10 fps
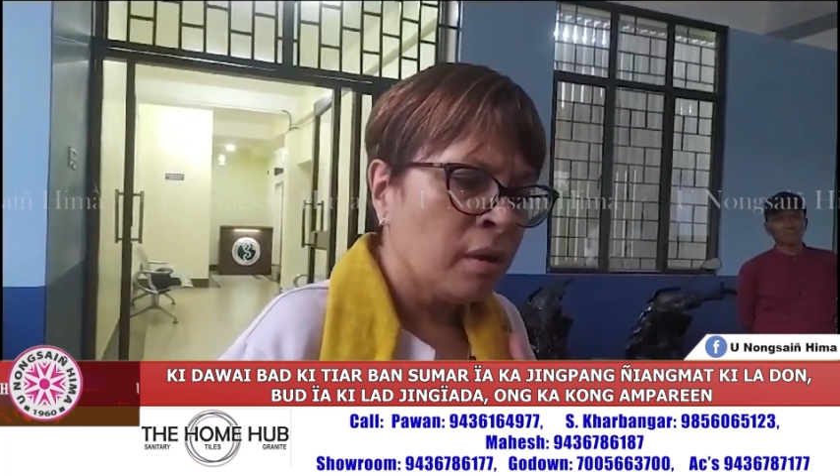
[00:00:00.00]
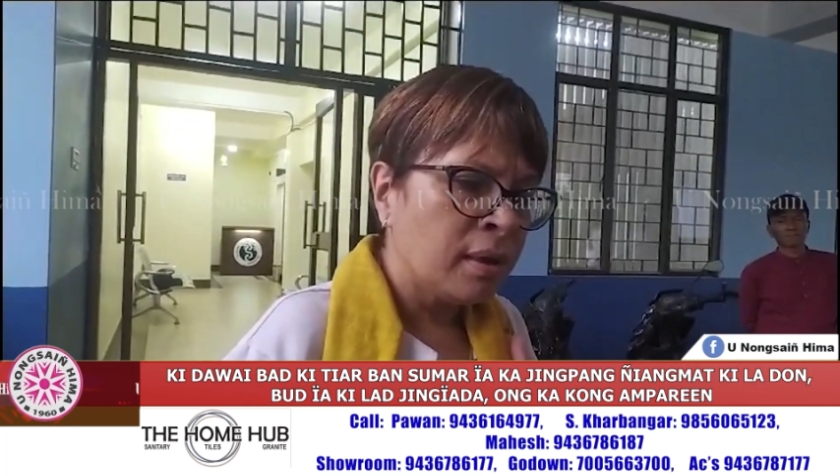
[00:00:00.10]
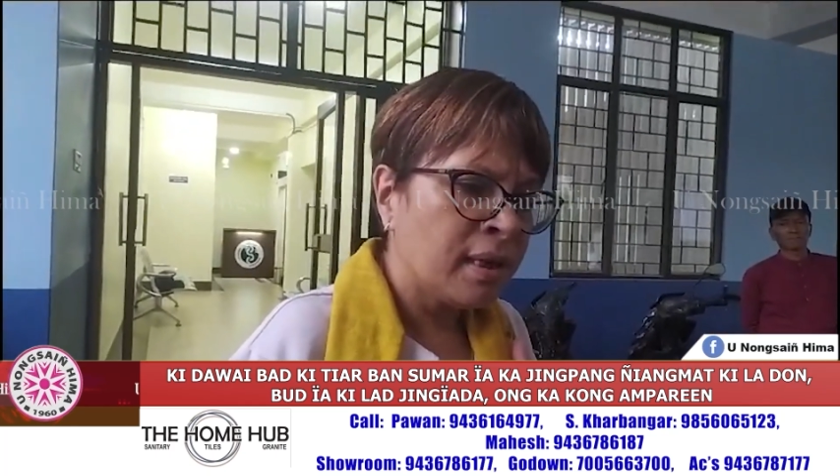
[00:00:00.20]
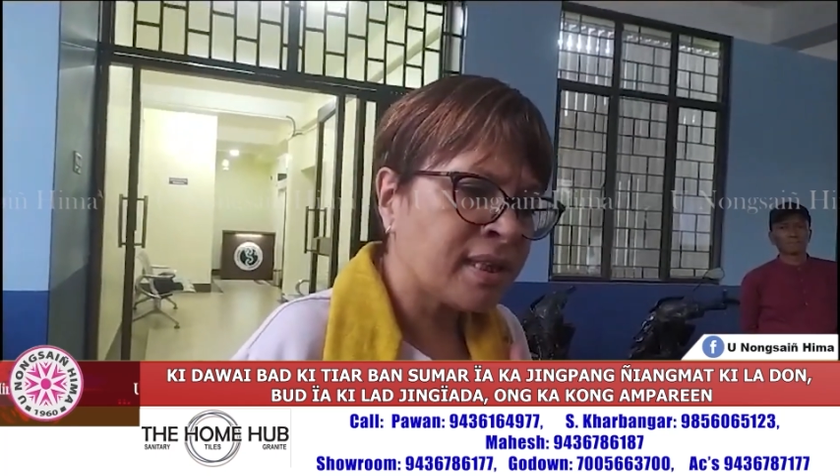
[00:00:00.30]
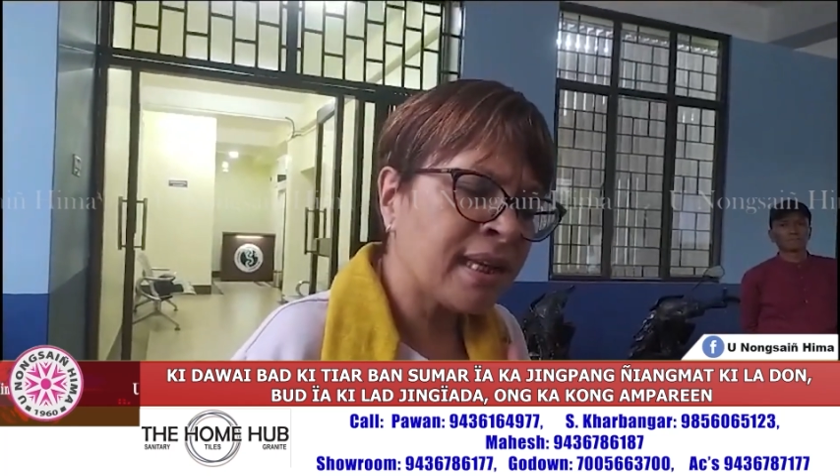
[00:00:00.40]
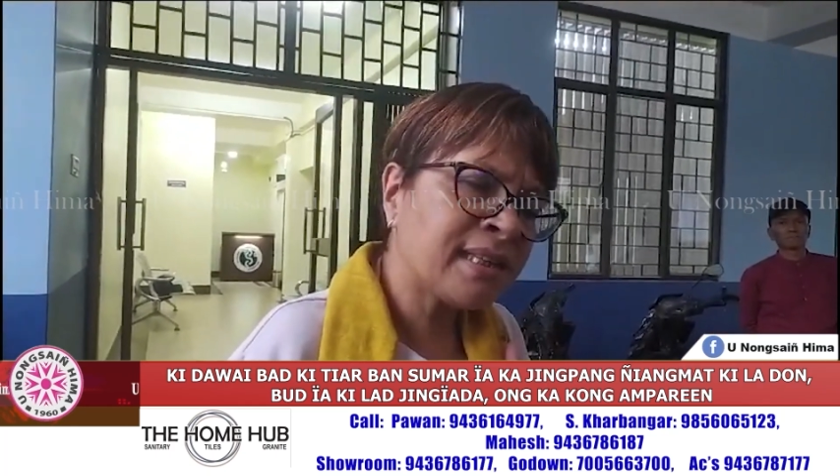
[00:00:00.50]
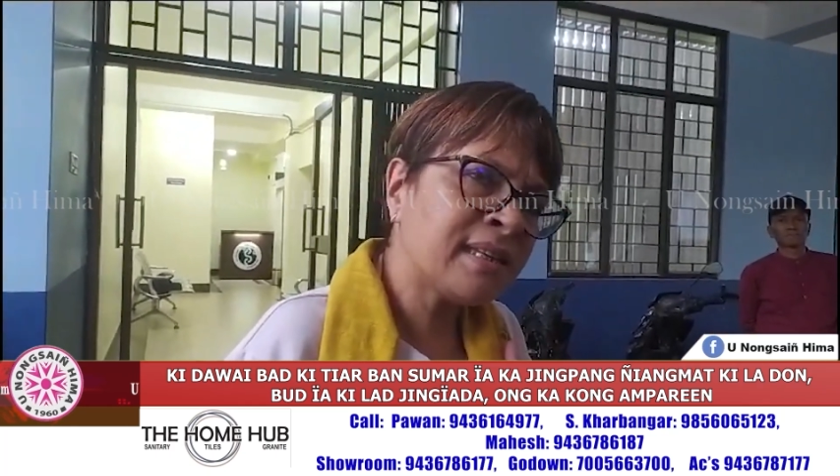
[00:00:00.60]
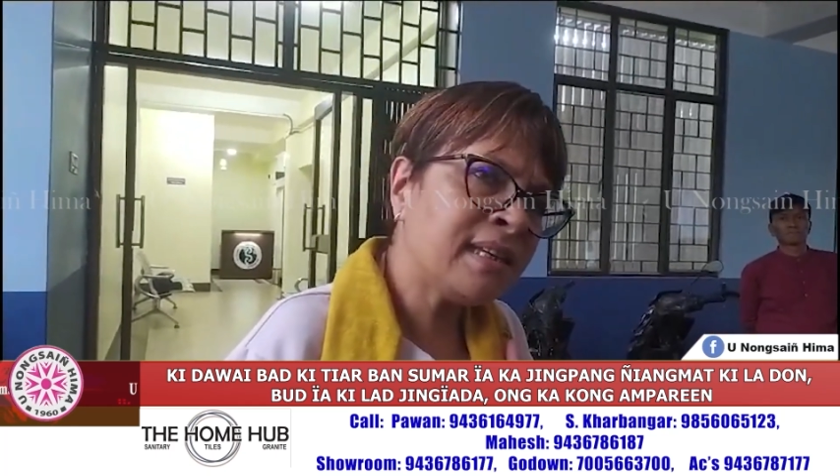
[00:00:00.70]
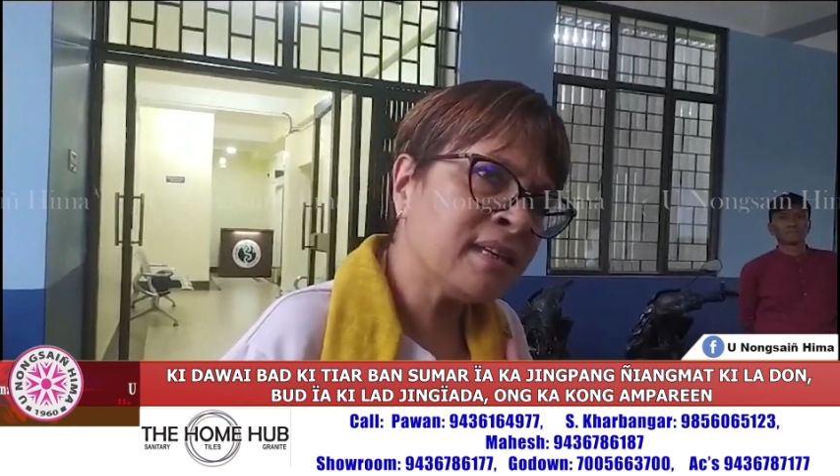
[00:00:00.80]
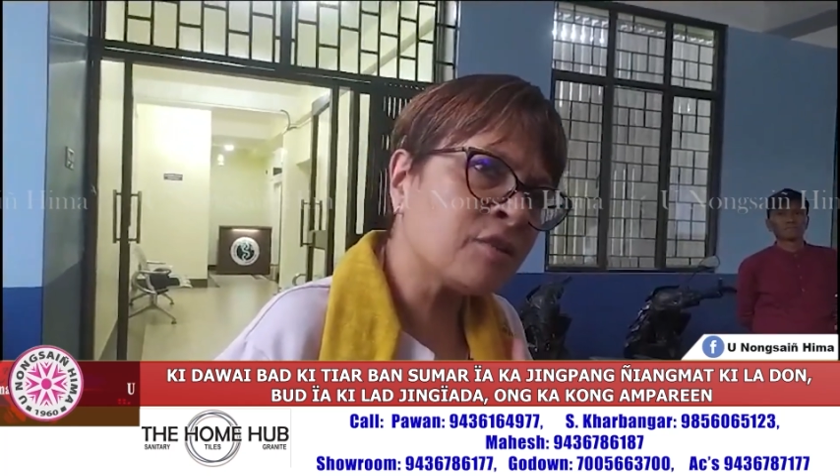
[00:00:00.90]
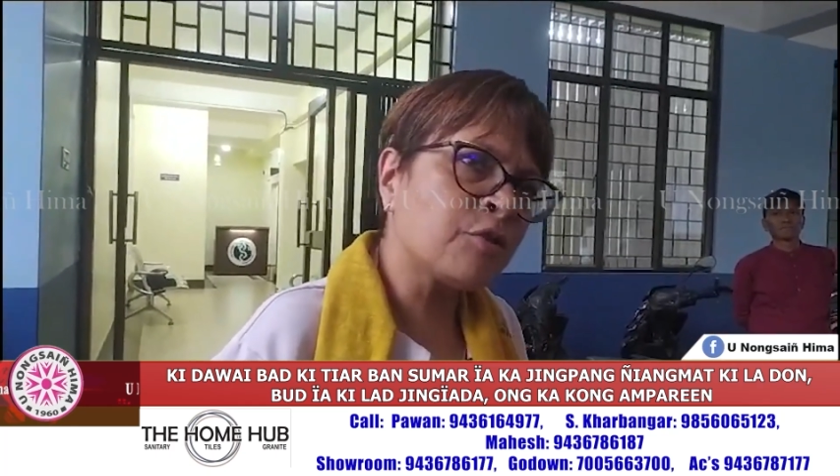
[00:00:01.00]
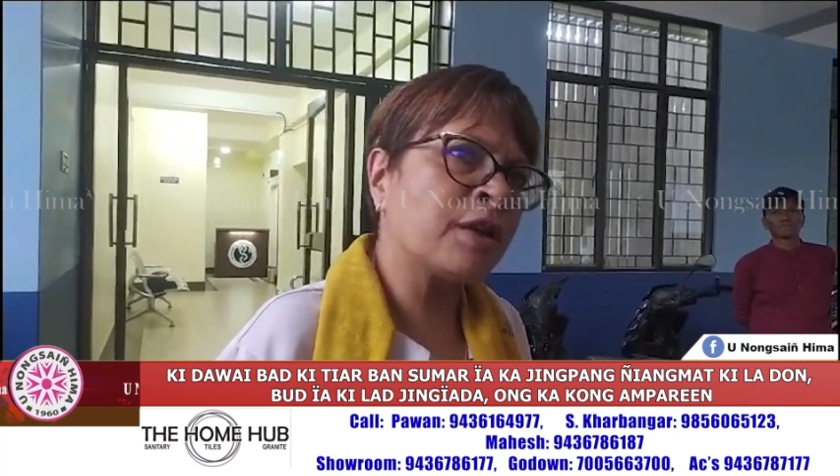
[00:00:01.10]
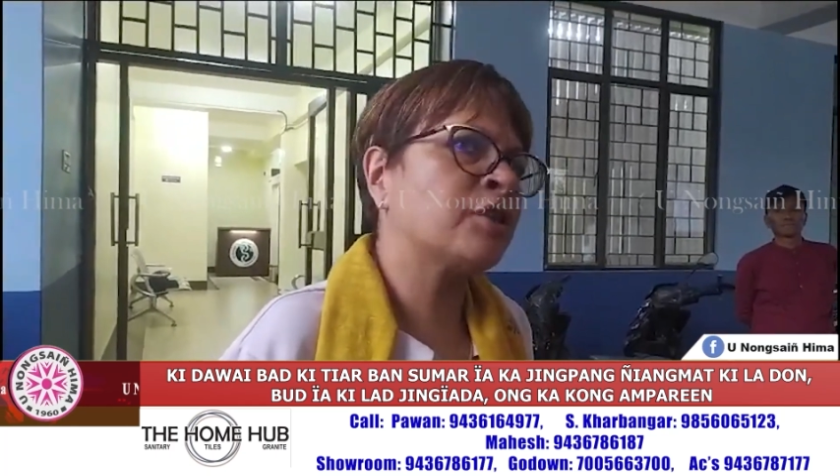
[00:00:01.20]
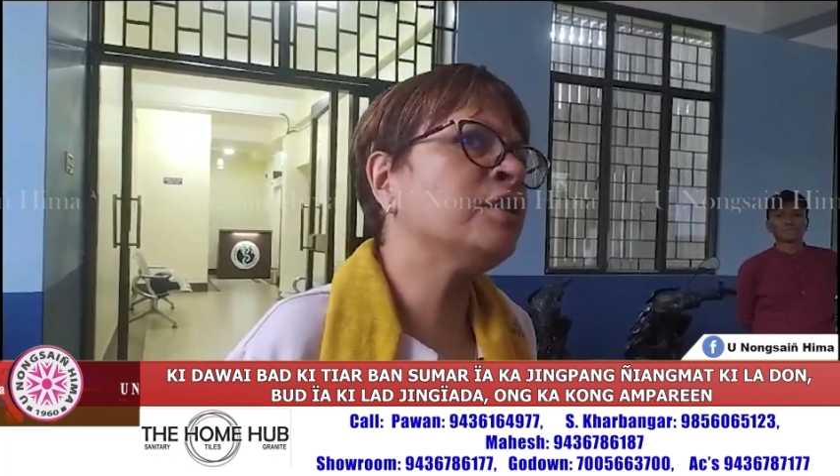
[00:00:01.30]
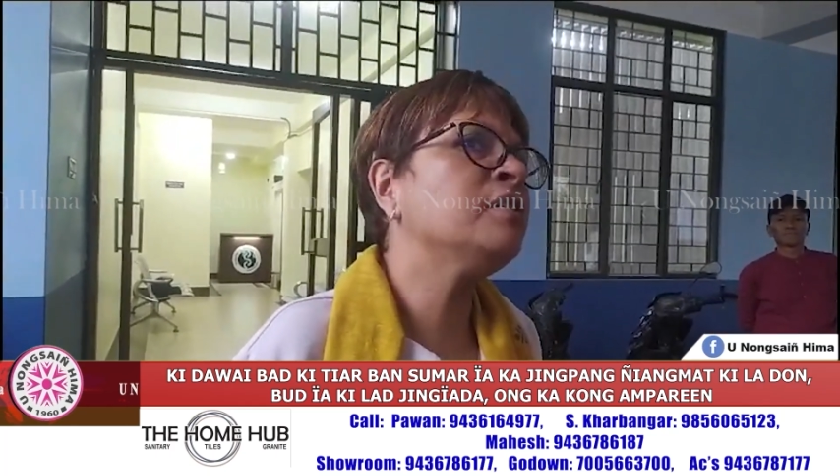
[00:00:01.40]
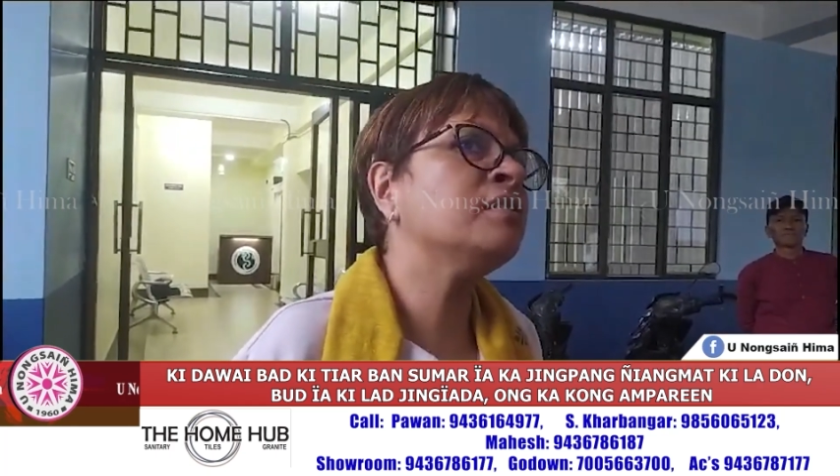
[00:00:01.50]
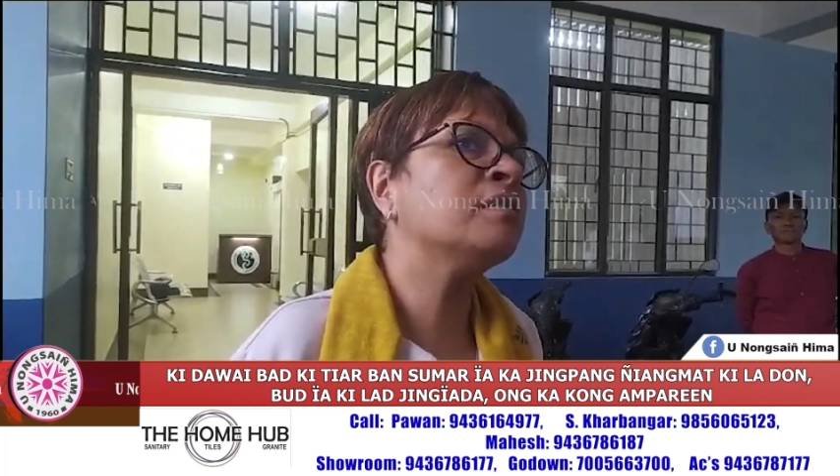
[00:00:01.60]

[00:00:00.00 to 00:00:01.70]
necessary instructions.